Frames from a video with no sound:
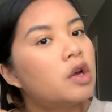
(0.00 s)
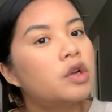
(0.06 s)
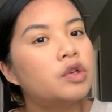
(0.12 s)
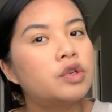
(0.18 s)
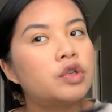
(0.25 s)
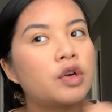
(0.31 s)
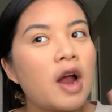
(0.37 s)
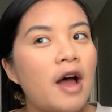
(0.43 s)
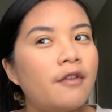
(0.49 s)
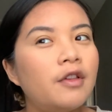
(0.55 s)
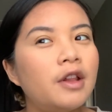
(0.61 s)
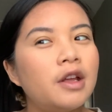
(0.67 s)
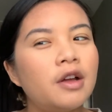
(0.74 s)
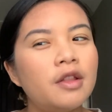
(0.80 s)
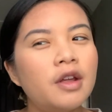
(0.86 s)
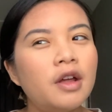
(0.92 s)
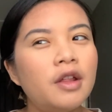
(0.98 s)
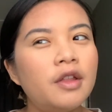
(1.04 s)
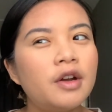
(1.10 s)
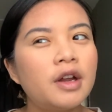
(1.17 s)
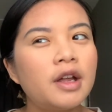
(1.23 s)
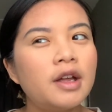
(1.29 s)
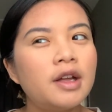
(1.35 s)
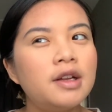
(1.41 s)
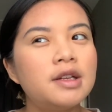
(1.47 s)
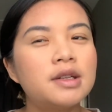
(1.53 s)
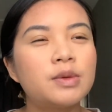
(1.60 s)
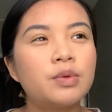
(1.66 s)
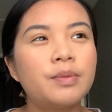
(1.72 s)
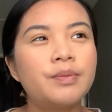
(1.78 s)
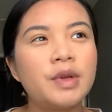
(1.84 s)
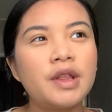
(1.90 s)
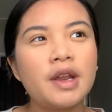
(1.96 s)
Traveling, on the other hand, is
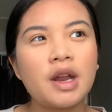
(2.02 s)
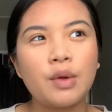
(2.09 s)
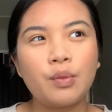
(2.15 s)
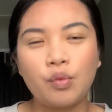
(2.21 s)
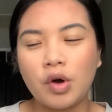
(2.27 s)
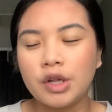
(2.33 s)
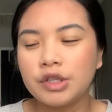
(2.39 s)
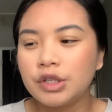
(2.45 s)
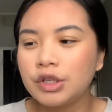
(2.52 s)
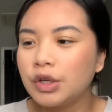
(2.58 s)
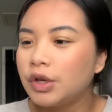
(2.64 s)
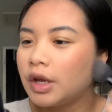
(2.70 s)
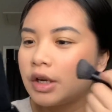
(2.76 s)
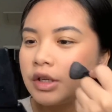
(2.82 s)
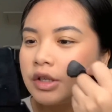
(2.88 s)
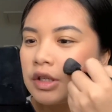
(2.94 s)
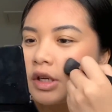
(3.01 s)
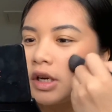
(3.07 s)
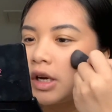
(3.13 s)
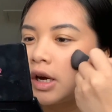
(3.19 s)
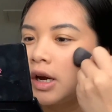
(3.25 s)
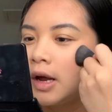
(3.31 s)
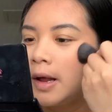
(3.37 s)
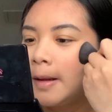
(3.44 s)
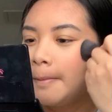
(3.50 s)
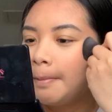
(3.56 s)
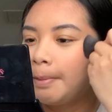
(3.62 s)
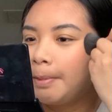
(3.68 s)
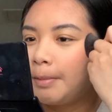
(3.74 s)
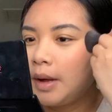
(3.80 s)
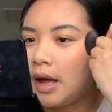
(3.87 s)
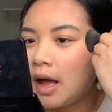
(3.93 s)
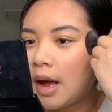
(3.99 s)
something that I want to do next year,
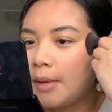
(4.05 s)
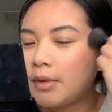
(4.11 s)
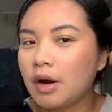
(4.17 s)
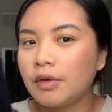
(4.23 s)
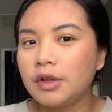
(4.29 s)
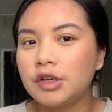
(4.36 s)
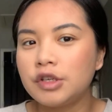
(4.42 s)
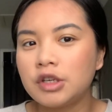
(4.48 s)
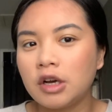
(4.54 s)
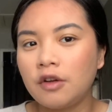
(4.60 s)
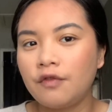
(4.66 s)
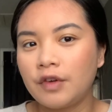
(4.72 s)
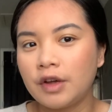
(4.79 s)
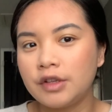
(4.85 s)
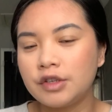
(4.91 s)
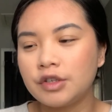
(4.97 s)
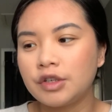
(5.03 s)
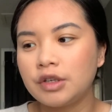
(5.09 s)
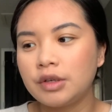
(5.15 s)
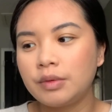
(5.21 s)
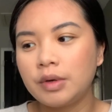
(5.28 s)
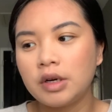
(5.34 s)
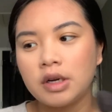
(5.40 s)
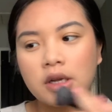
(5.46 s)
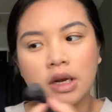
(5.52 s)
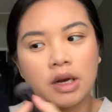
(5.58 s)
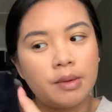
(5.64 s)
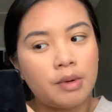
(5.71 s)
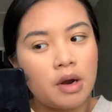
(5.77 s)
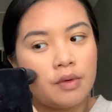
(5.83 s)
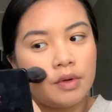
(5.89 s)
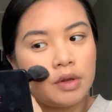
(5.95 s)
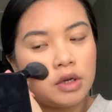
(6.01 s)
but I'm not really sure how funds are gonna work, and I'm
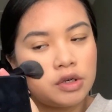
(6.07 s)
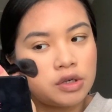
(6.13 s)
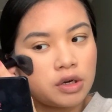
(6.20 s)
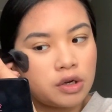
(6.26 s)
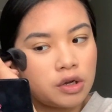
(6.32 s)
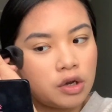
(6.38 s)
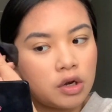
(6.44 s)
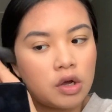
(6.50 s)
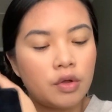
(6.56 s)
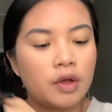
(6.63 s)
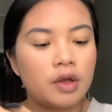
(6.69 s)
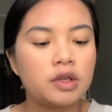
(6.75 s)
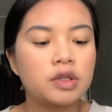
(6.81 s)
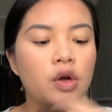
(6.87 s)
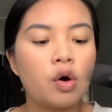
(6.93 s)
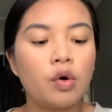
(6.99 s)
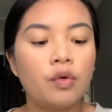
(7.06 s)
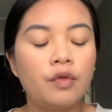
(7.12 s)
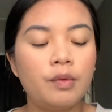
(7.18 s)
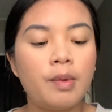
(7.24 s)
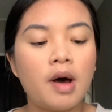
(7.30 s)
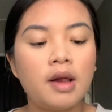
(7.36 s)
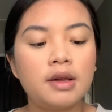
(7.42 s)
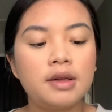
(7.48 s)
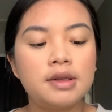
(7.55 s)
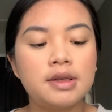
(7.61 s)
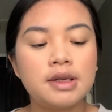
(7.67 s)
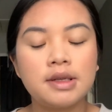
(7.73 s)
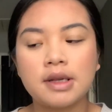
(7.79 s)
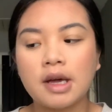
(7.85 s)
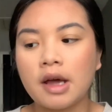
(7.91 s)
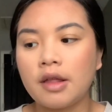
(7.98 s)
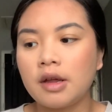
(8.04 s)
not really sure, you know, these COVID
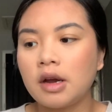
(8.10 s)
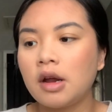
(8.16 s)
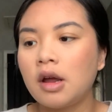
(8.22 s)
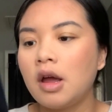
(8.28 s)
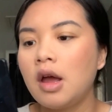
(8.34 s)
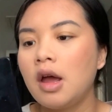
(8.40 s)
policies either.